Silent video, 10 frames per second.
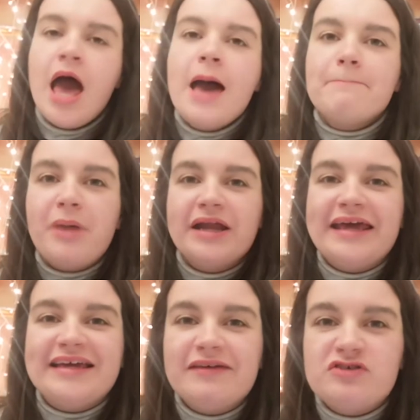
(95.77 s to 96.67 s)
but it
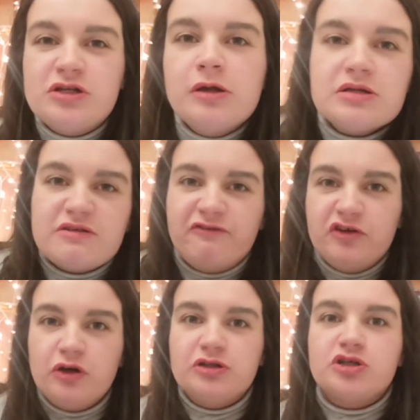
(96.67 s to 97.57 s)
gives you lots of
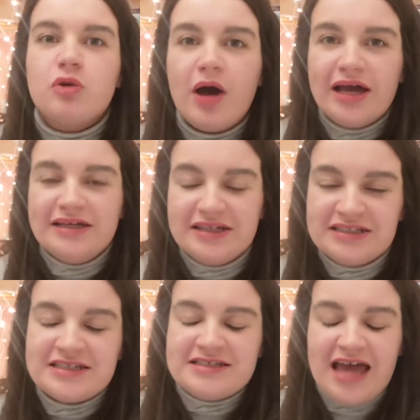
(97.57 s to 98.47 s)
fuel to go out into
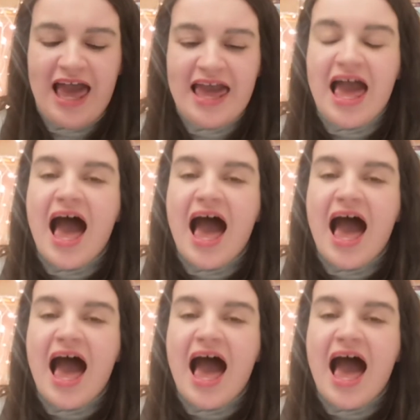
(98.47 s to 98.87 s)
the day